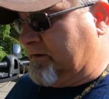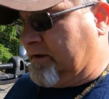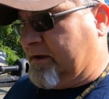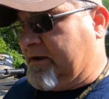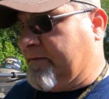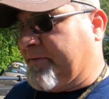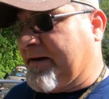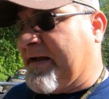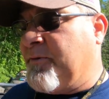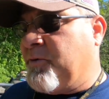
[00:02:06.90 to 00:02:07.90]
but
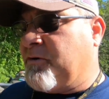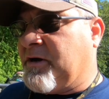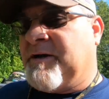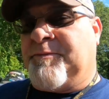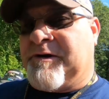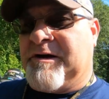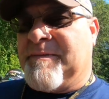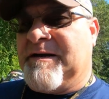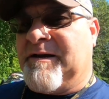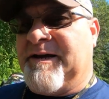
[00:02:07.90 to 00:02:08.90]
I will unplug
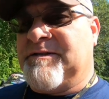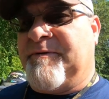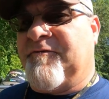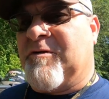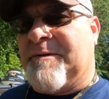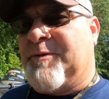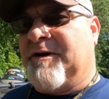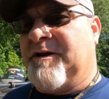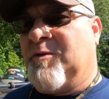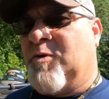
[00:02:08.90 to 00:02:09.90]
my lights before I put
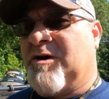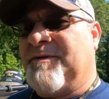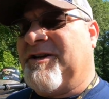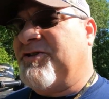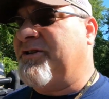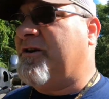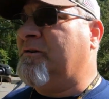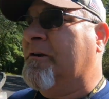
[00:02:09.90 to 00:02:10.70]
it in the water, because you know,